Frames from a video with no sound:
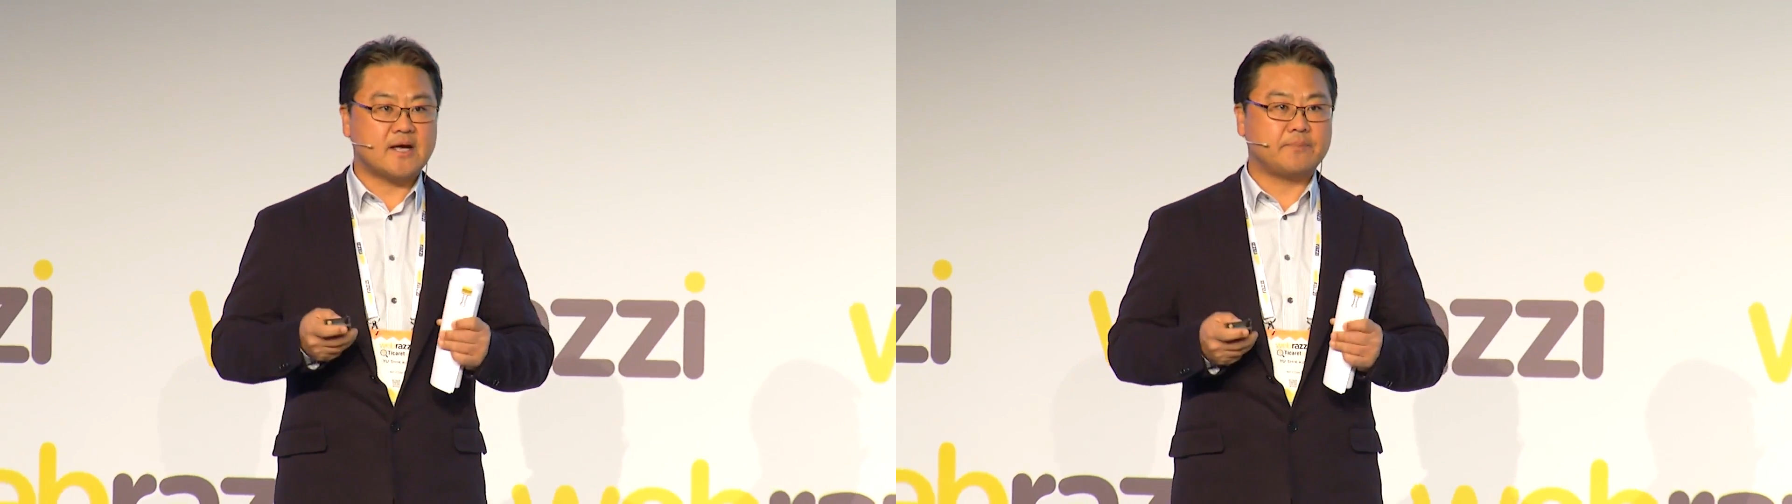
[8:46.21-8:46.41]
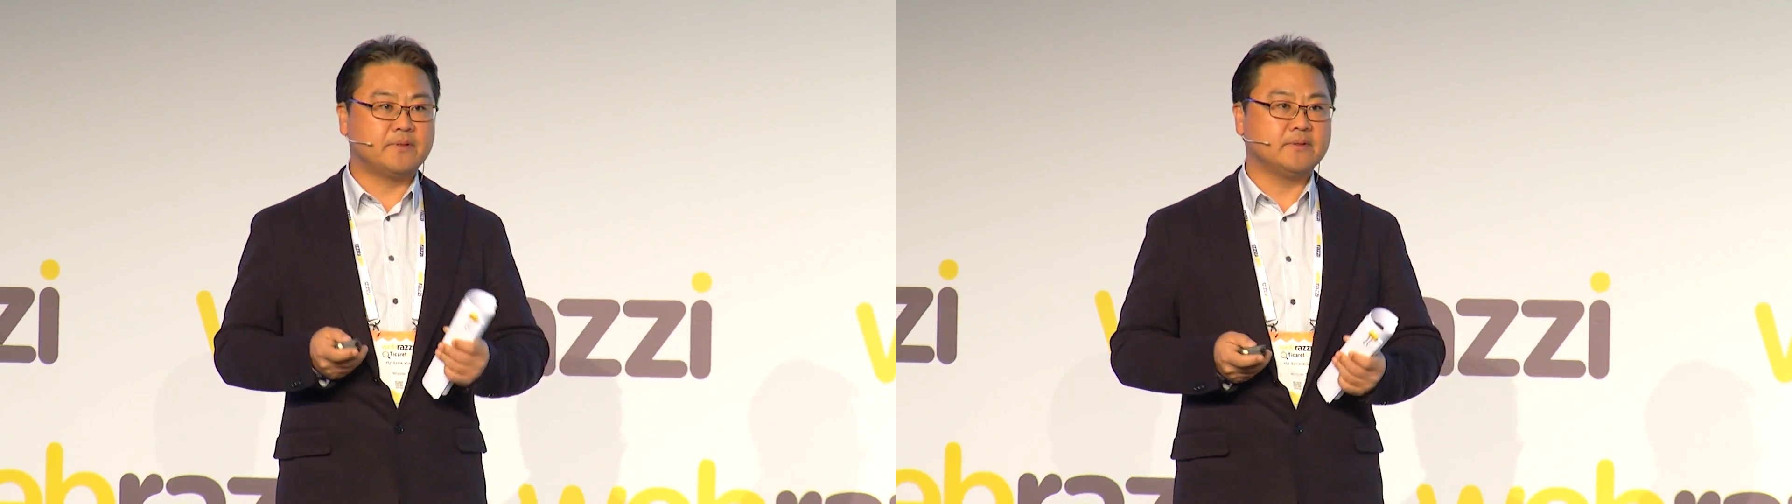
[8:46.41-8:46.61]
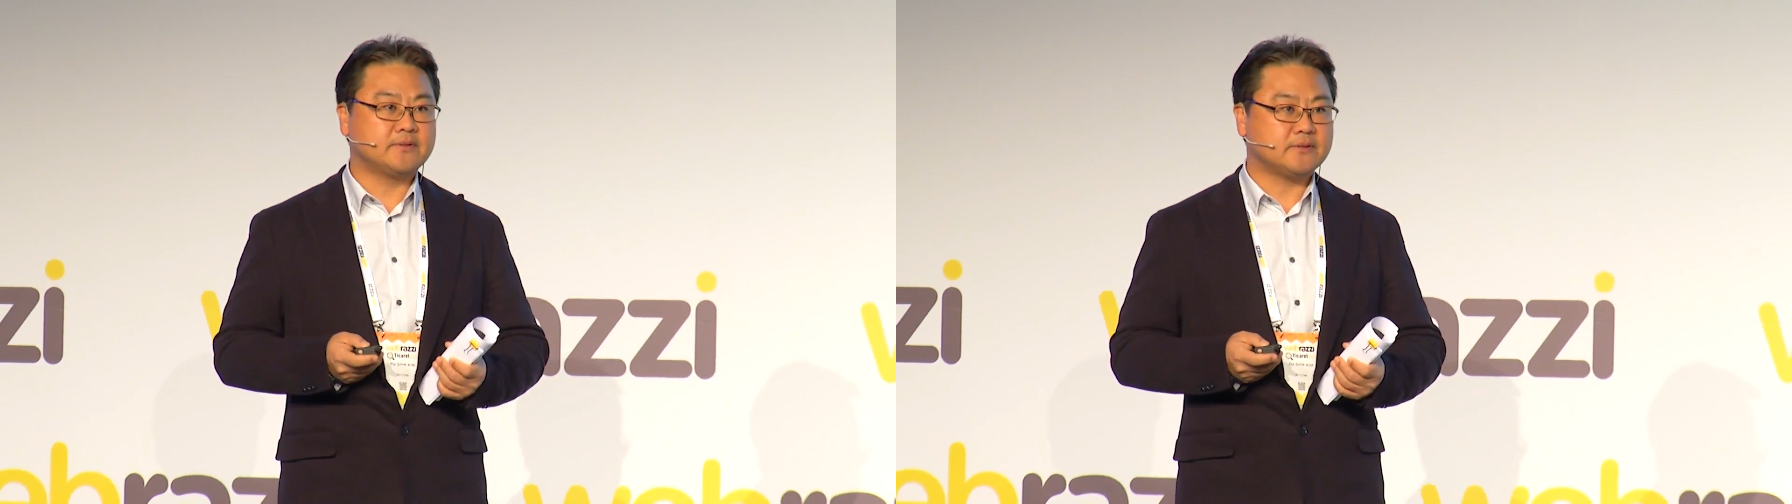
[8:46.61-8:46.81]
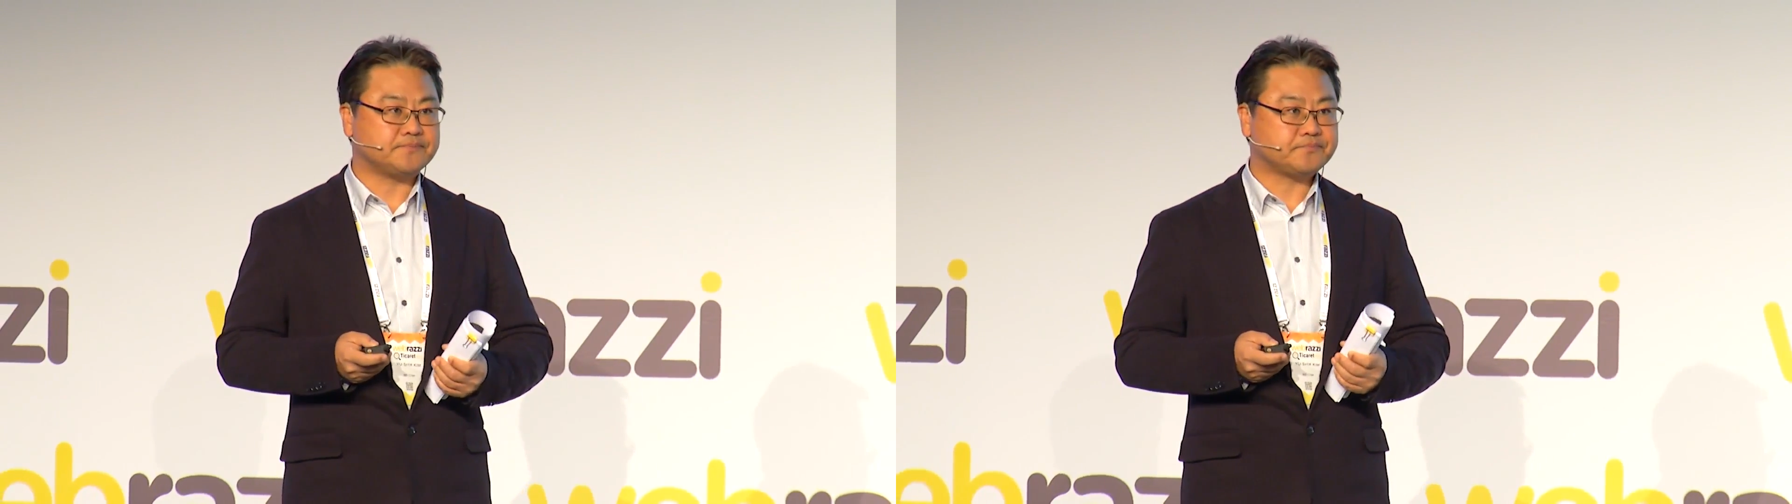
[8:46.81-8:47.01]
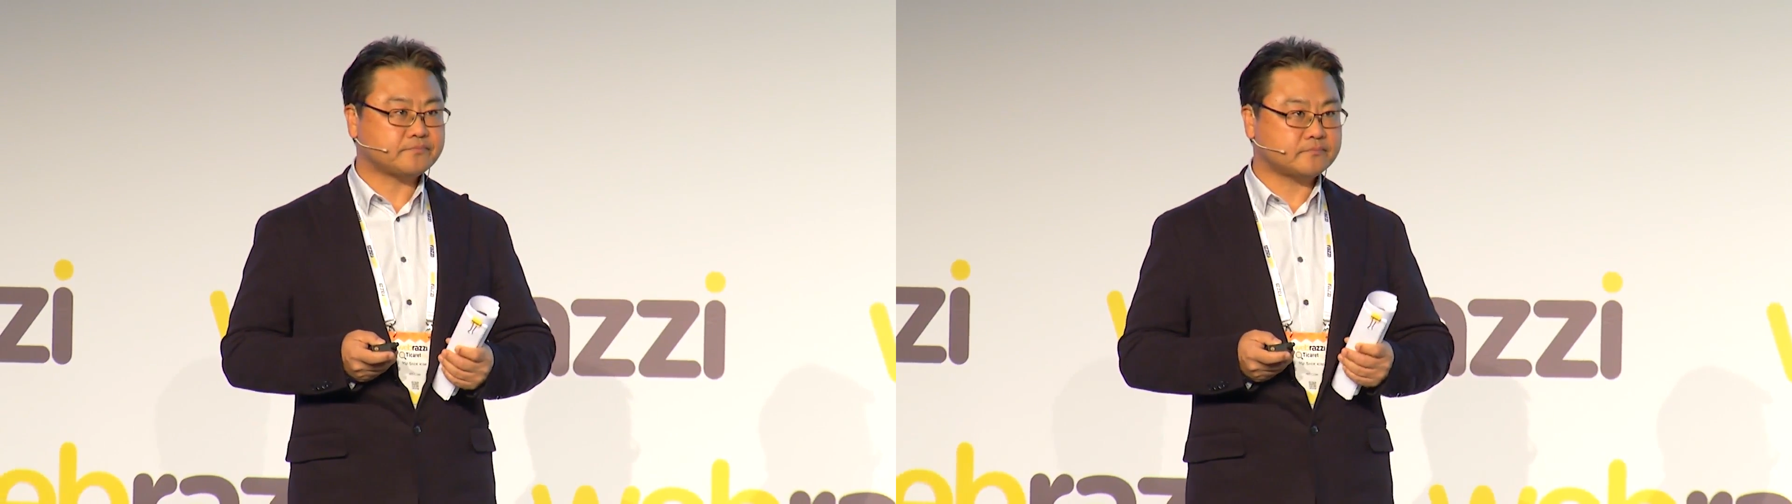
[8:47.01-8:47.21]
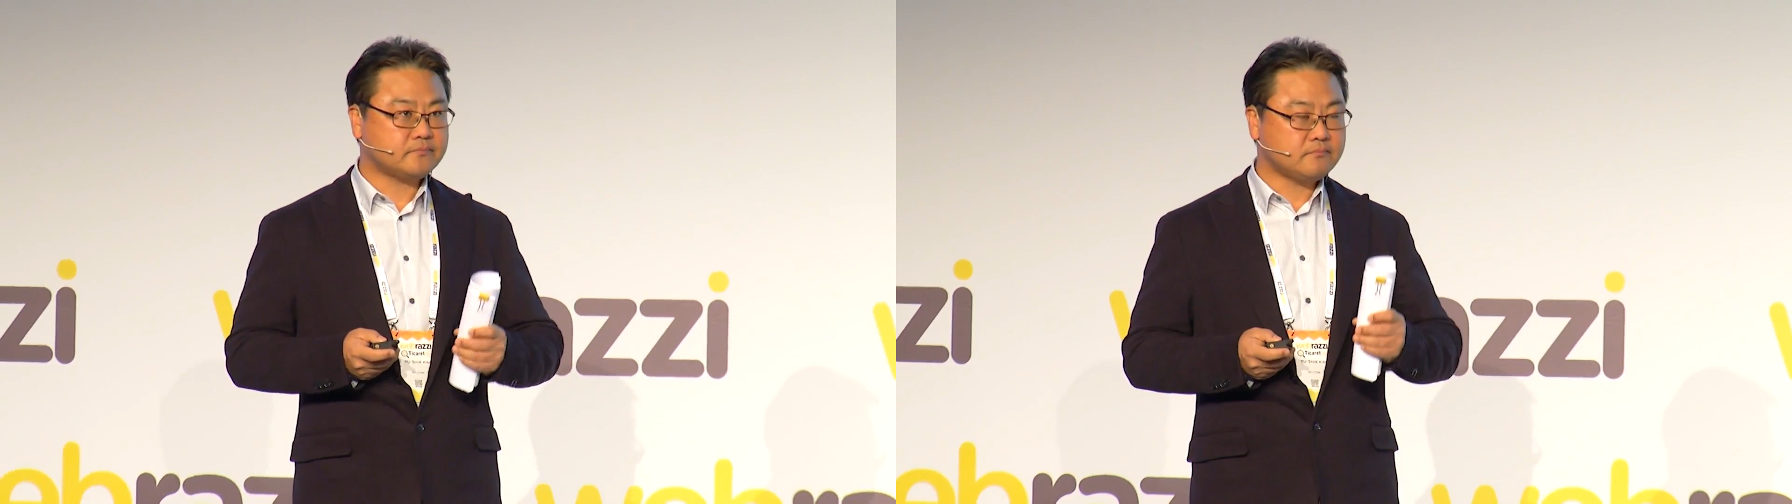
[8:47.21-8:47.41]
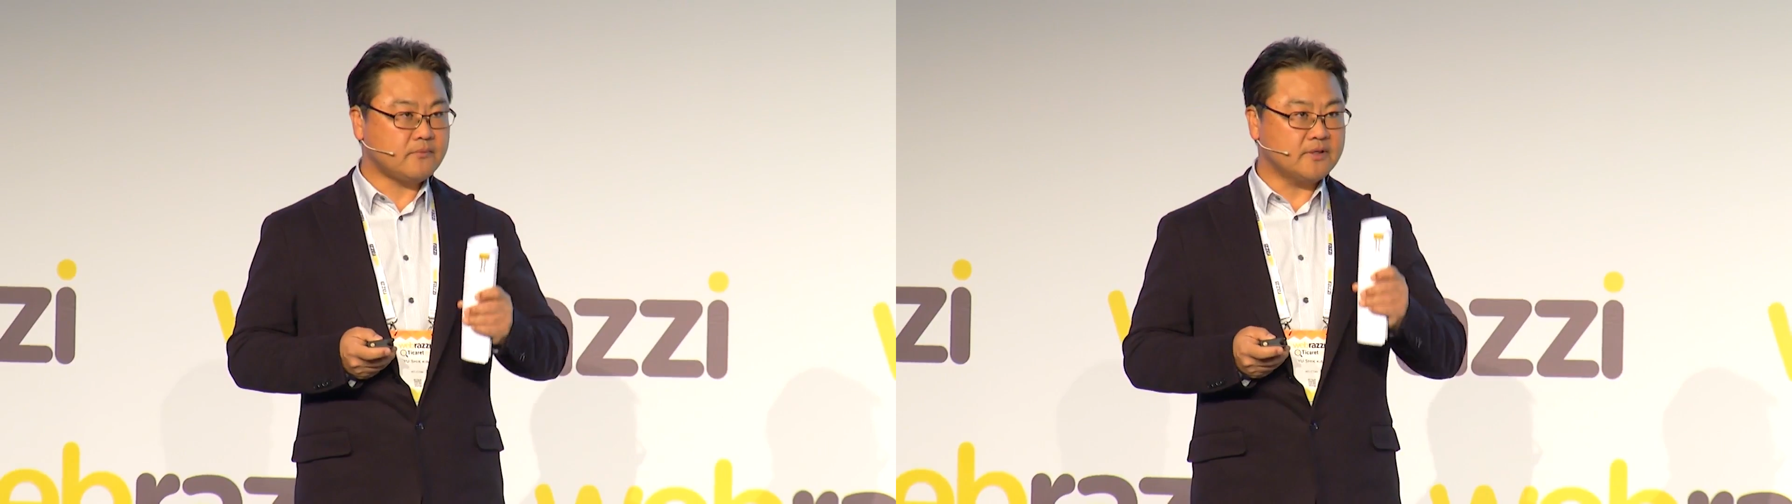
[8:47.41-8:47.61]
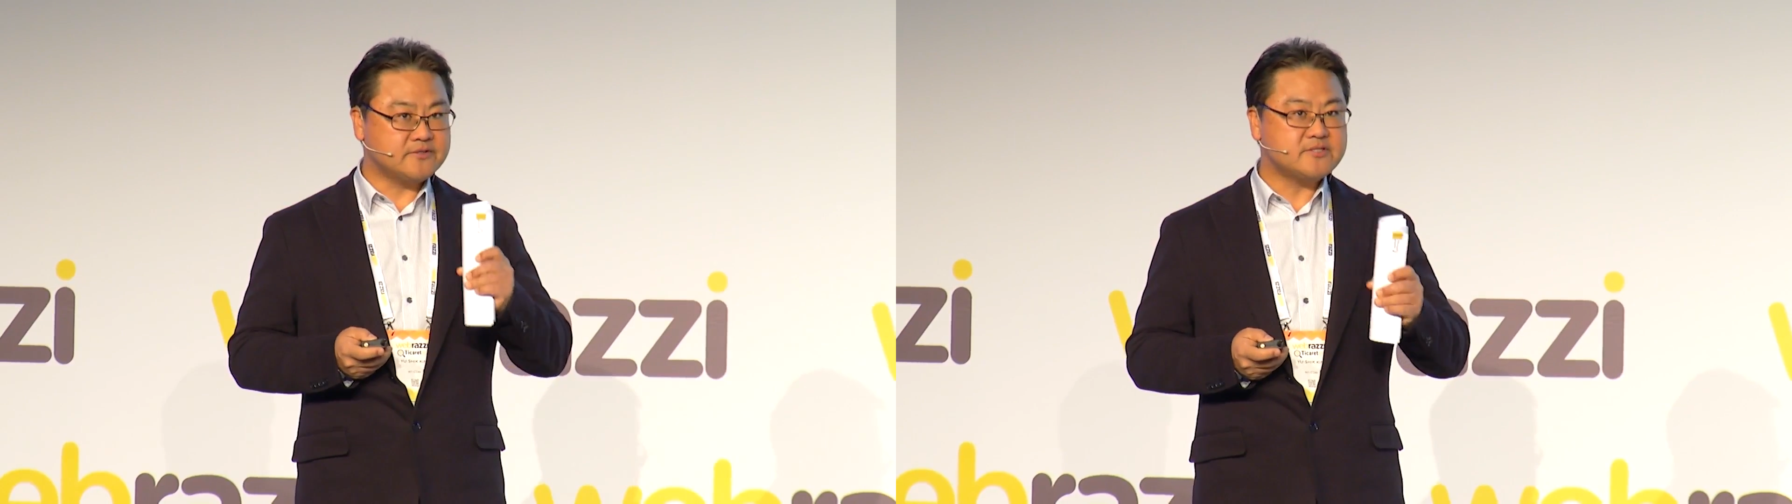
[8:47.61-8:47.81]
happened
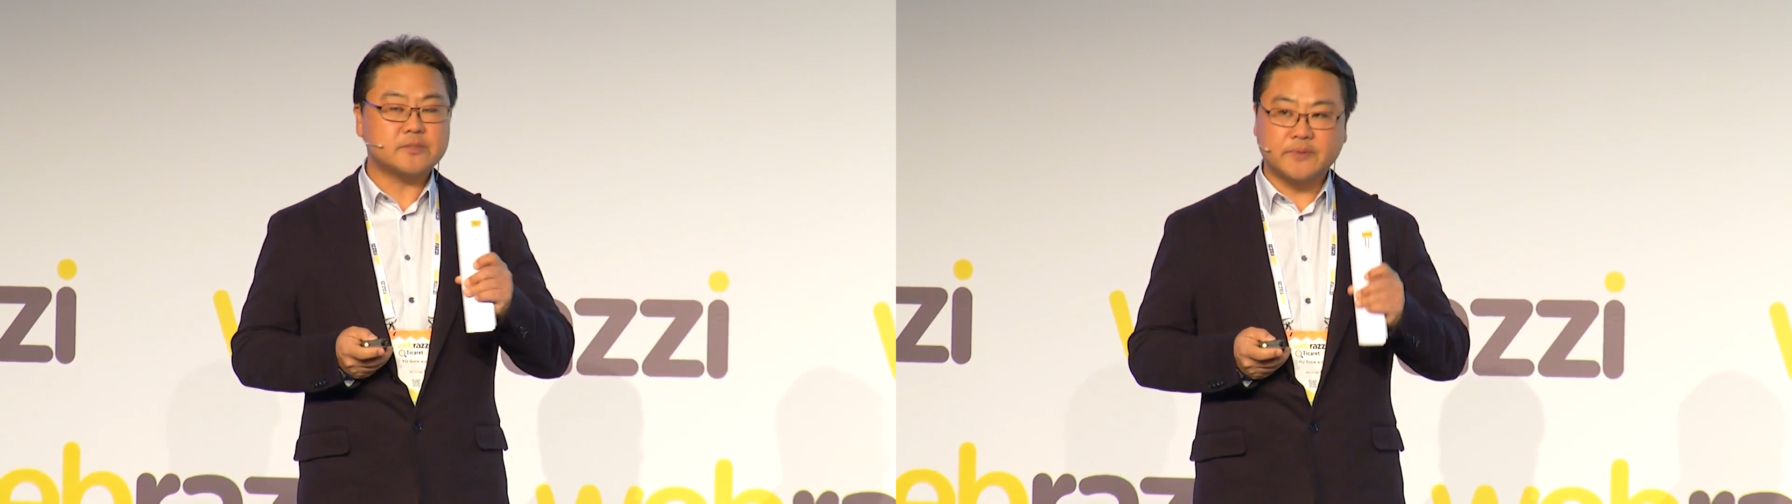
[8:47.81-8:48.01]
since